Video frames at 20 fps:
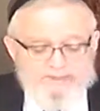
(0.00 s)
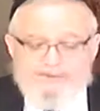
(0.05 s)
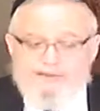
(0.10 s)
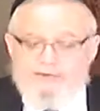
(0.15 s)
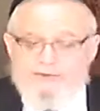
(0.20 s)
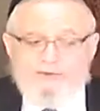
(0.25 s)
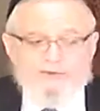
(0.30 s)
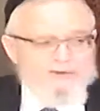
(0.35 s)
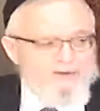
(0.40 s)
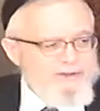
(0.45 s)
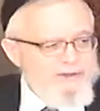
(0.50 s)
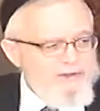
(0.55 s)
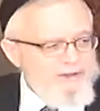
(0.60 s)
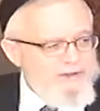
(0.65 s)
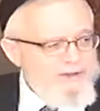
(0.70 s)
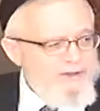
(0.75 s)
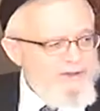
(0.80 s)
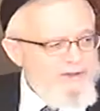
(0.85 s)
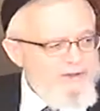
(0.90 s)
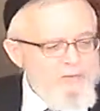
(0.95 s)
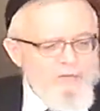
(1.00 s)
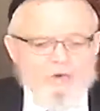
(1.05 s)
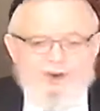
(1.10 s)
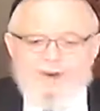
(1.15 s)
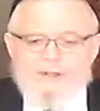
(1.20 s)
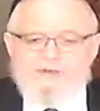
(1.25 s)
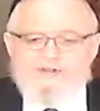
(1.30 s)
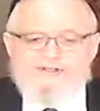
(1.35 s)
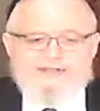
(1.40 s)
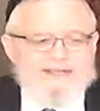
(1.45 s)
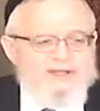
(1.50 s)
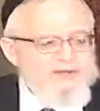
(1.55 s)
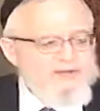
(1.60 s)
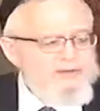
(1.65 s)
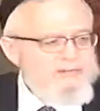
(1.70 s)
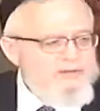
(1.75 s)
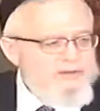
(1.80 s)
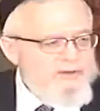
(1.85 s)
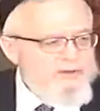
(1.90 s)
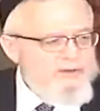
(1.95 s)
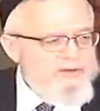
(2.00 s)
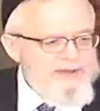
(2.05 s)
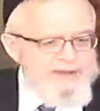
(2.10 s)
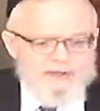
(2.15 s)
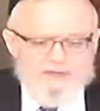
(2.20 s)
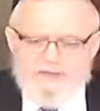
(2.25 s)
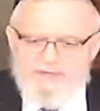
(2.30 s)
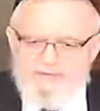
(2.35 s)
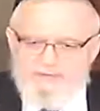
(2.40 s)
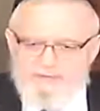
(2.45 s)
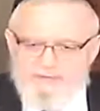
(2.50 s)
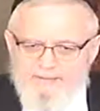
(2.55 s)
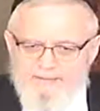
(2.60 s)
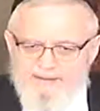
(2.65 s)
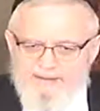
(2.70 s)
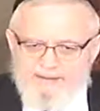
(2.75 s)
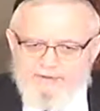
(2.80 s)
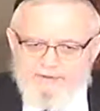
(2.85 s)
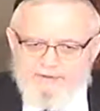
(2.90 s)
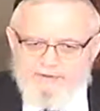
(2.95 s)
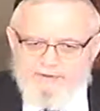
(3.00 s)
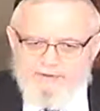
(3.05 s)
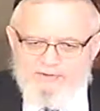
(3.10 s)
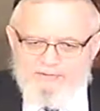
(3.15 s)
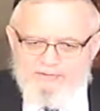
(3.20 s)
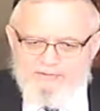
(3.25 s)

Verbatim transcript: earlier, why was Egypt the location of bondage?